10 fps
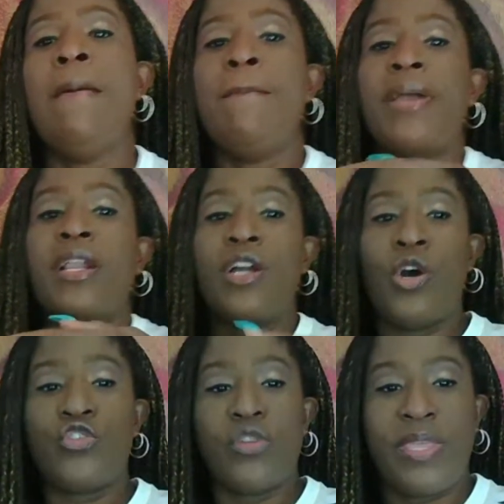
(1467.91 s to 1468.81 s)
but a
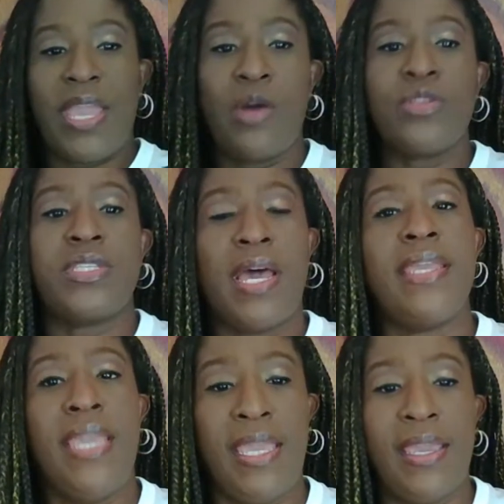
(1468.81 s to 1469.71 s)
coach from the outside
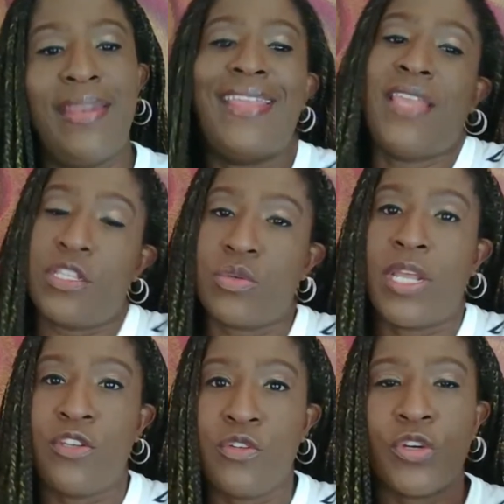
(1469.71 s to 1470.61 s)
can. And that's what I
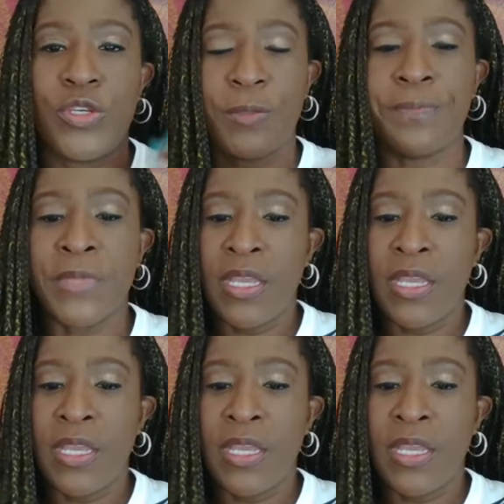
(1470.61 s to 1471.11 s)
do for you.